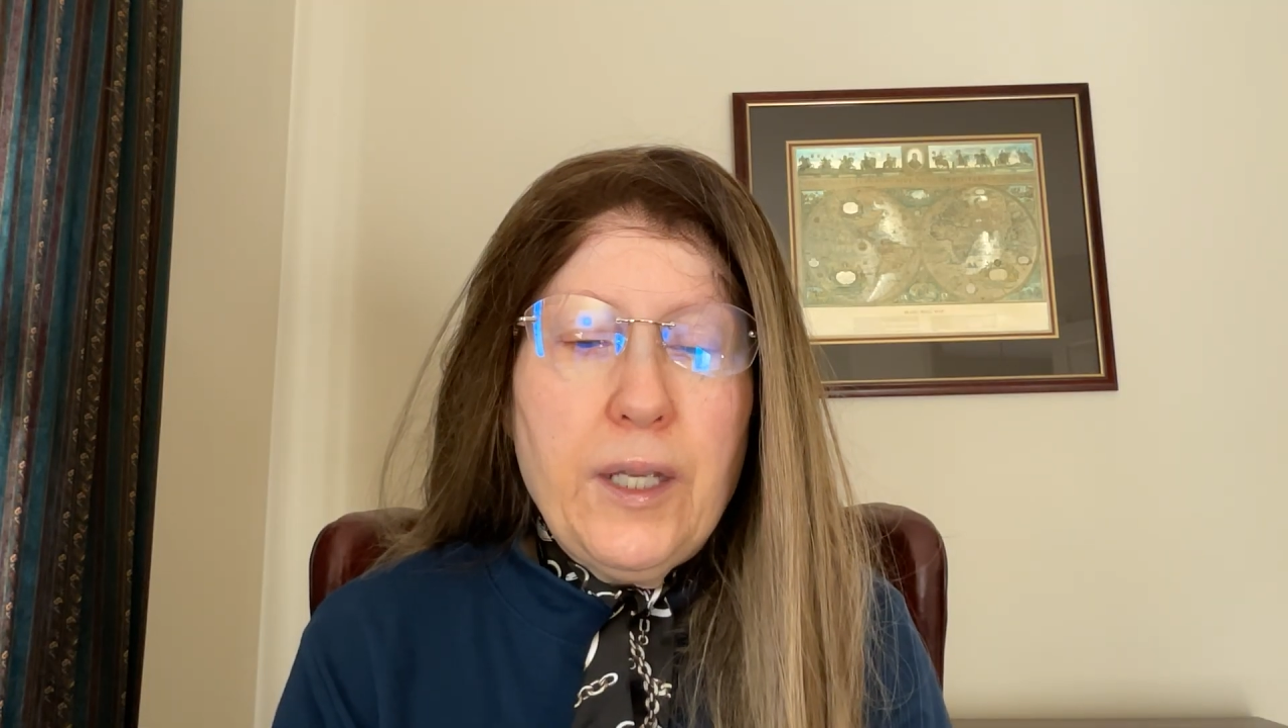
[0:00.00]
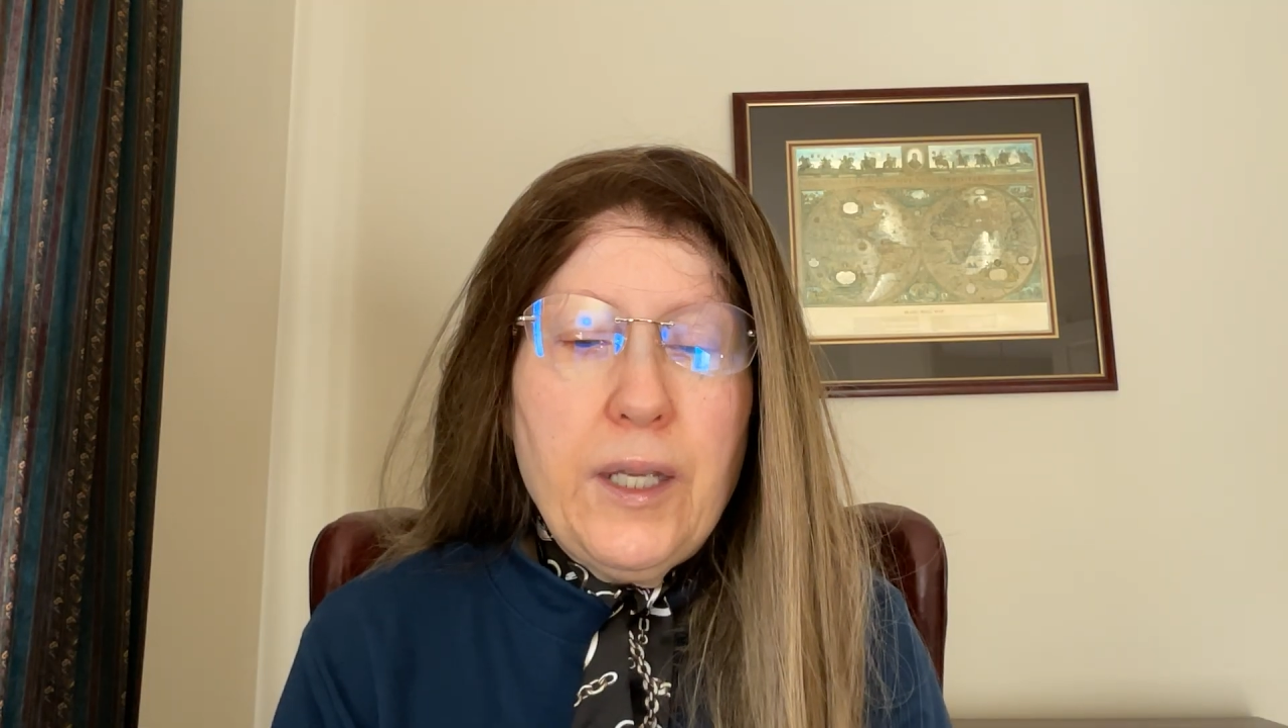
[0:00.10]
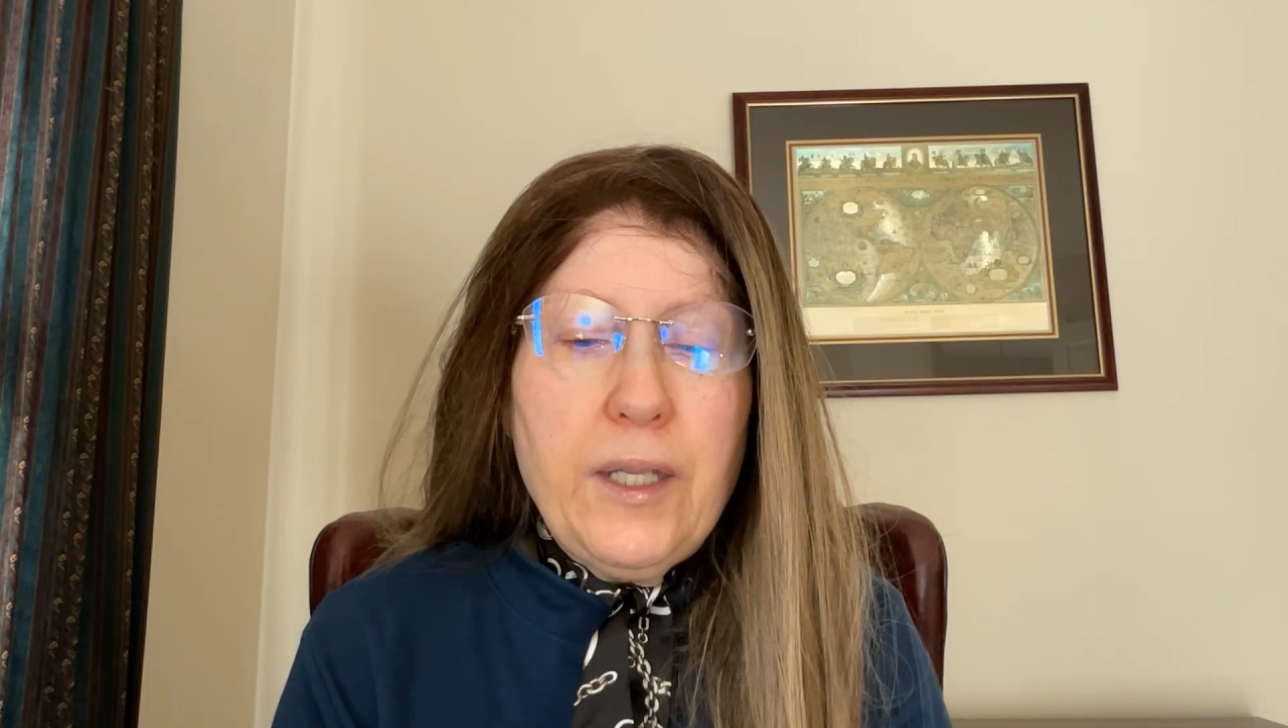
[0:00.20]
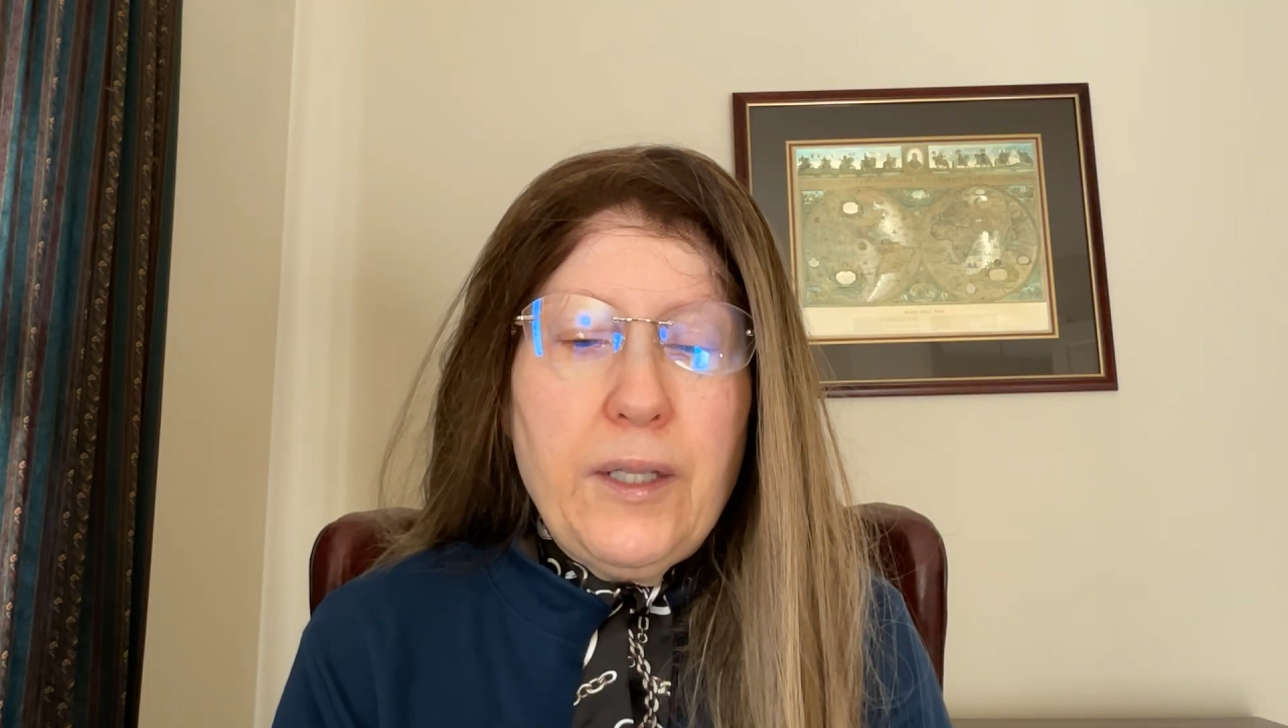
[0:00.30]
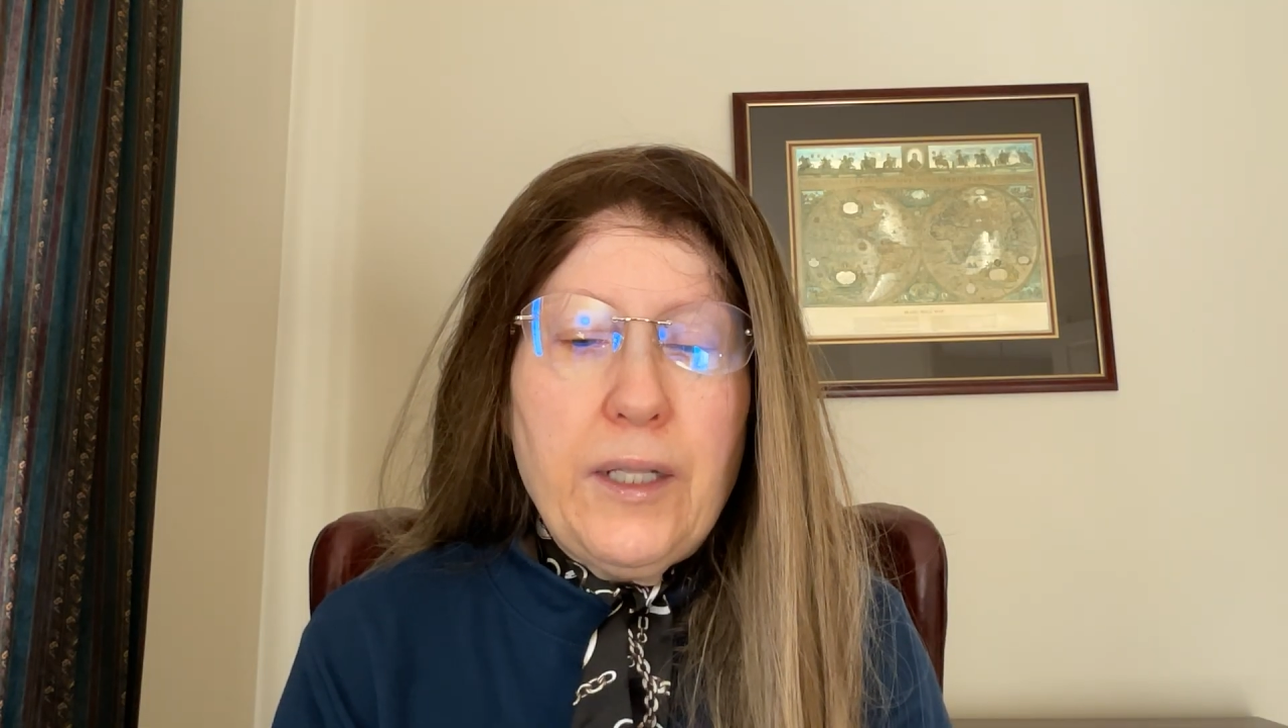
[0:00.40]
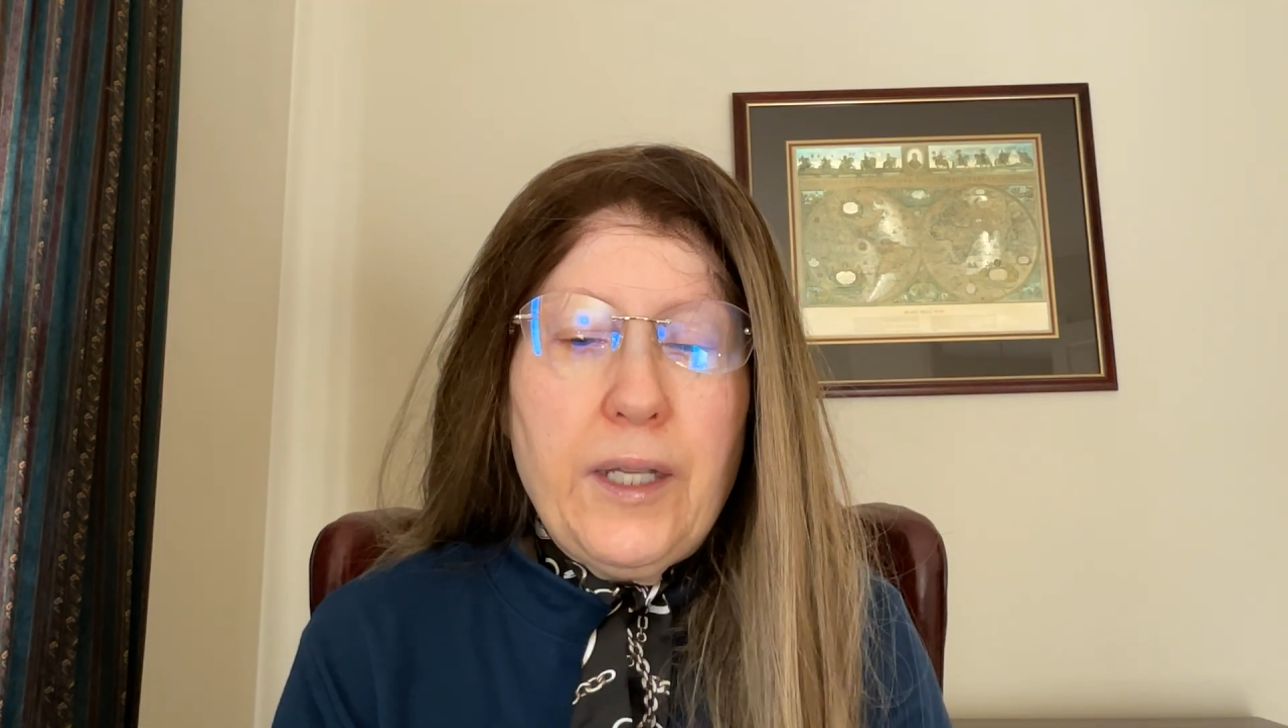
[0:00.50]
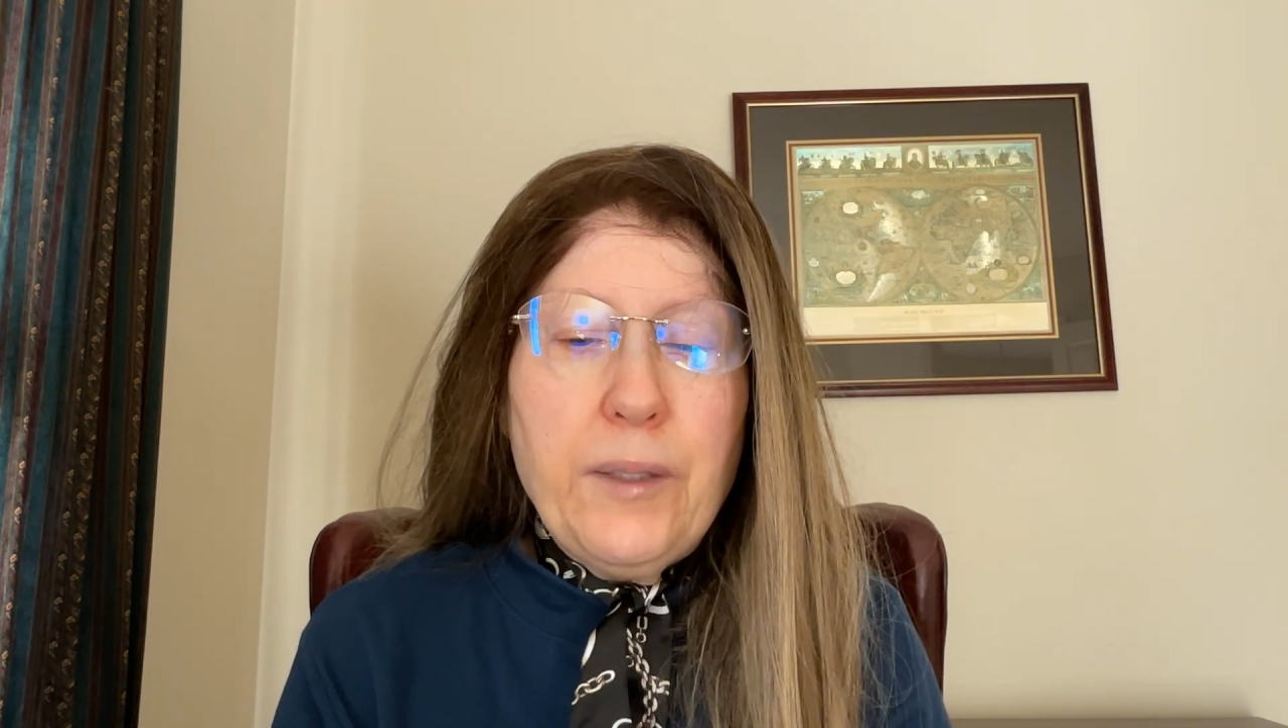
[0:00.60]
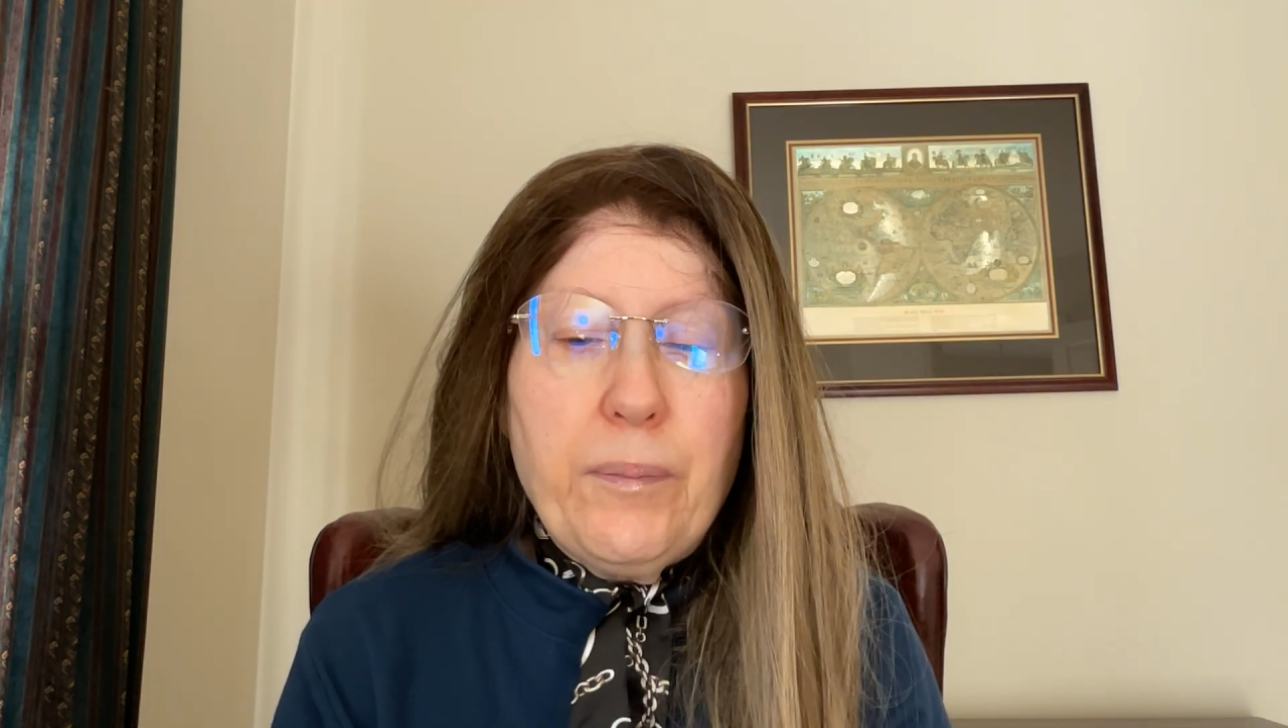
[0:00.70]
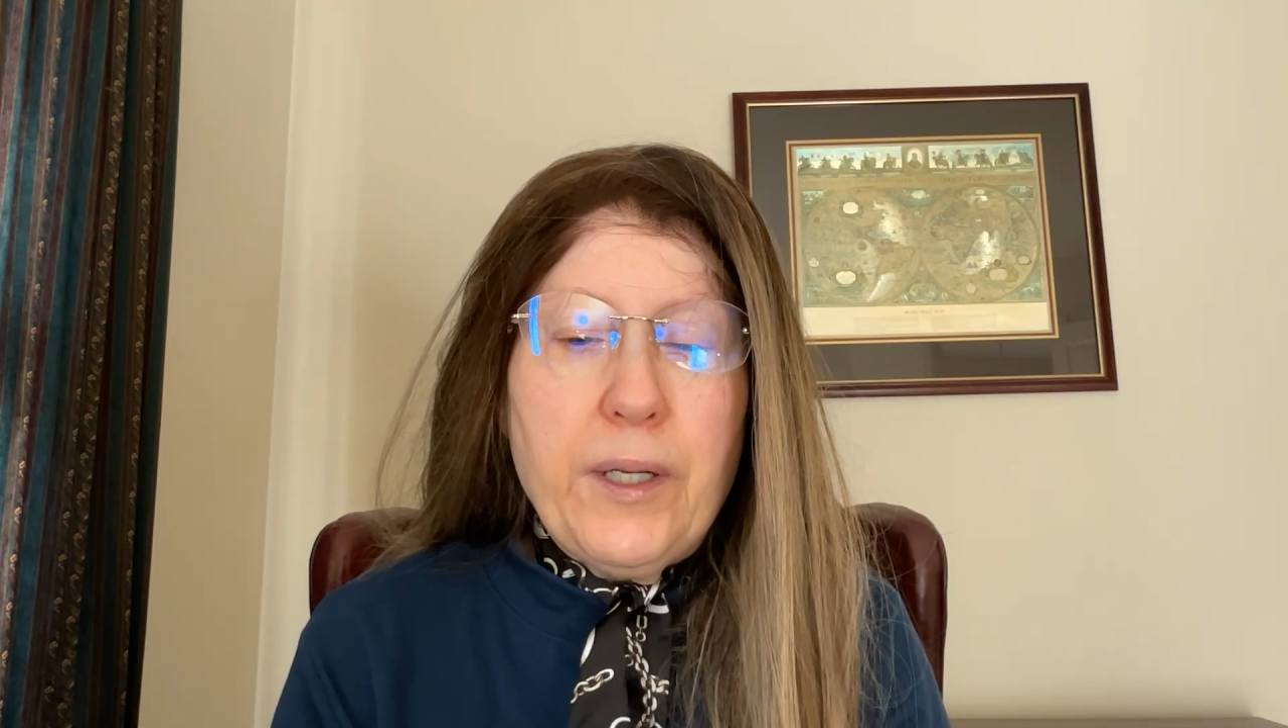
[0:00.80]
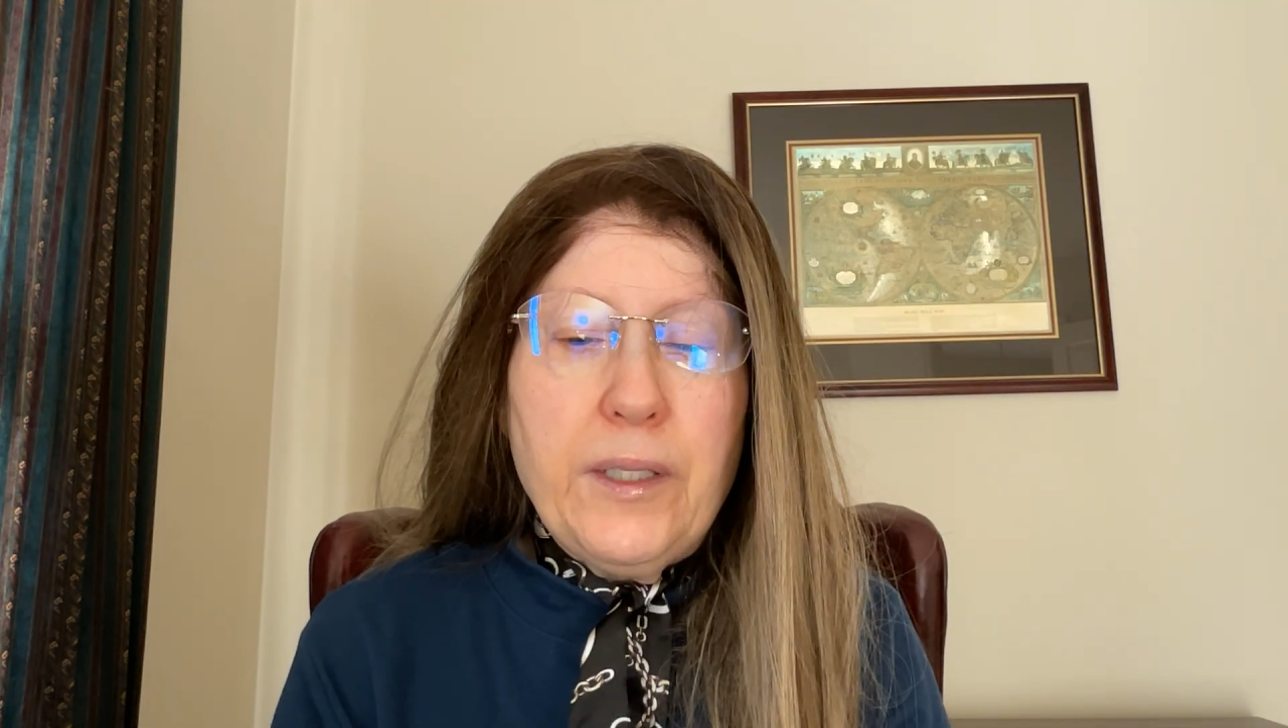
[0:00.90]
Hit that
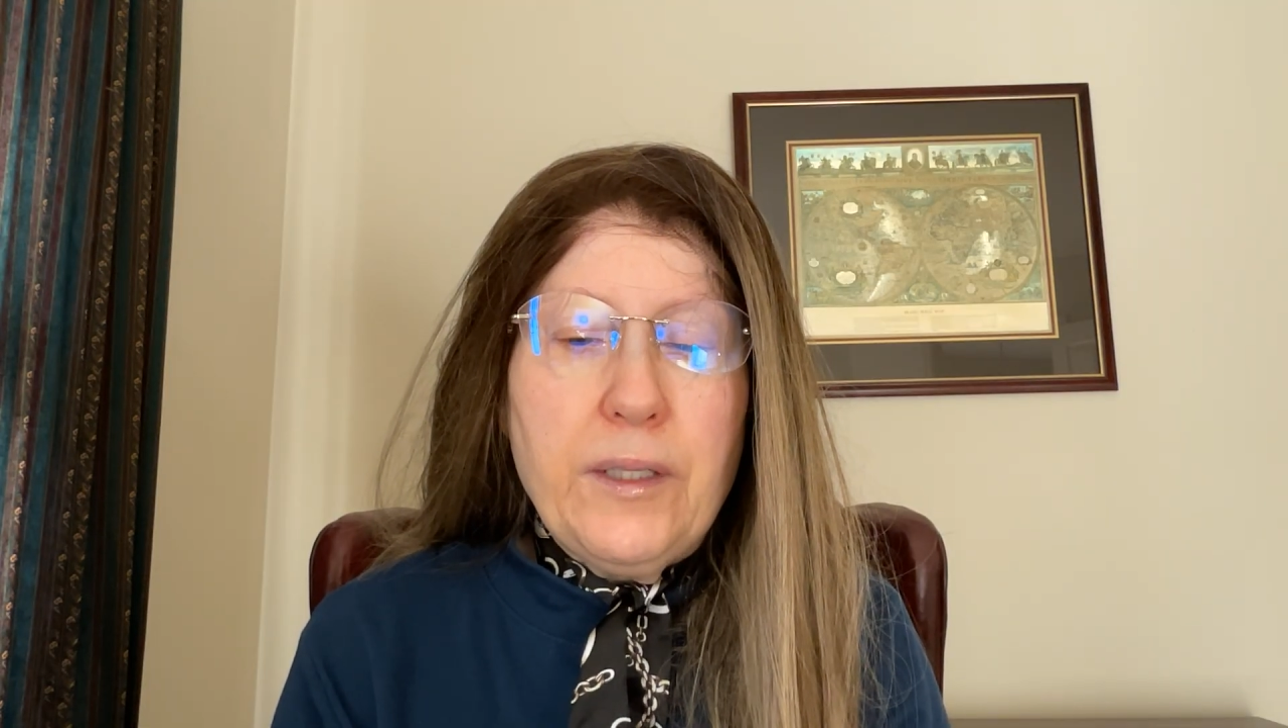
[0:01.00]
like button